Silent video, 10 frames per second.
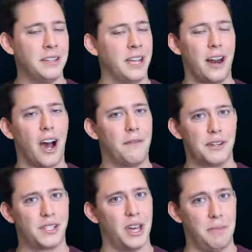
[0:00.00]
yet
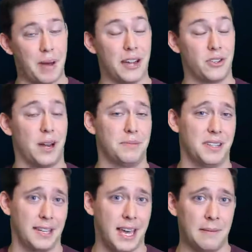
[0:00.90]
offers a good backdrop
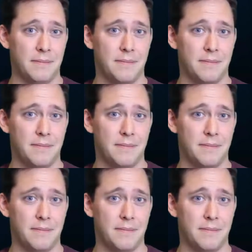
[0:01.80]
to the game.